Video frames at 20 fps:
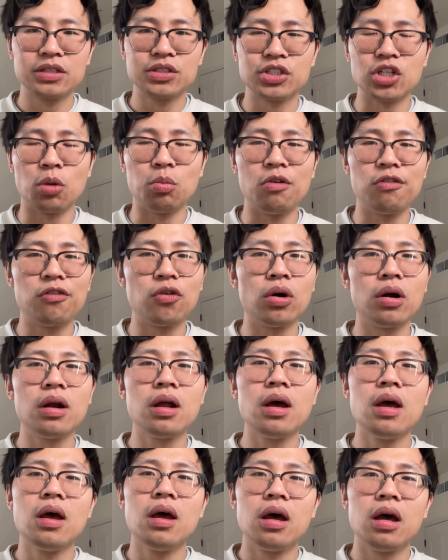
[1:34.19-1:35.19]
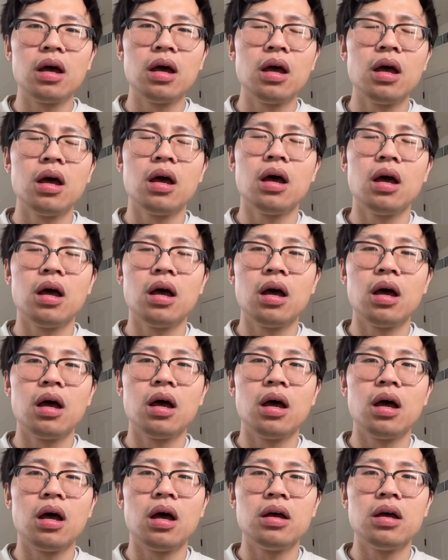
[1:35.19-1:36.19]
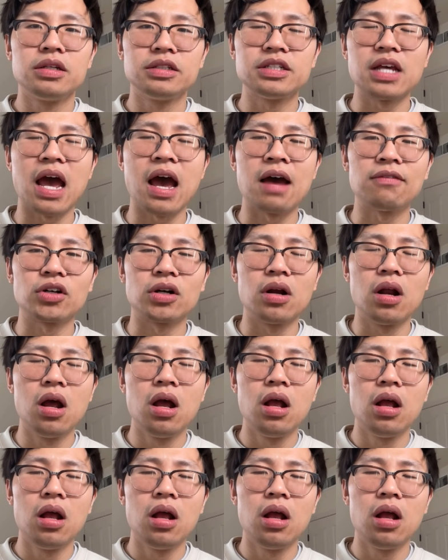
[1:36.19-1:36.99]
So before to after.